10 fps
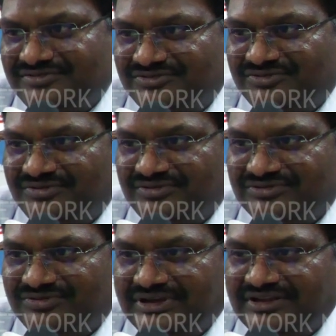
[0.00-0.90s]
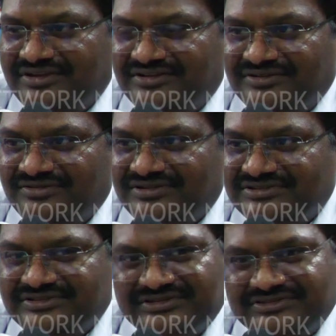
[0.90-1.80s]
So any
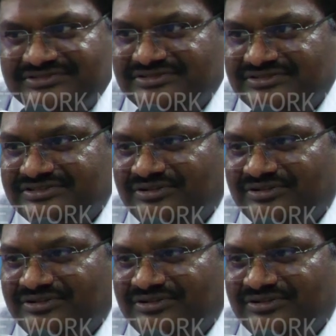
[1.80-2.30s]
technology is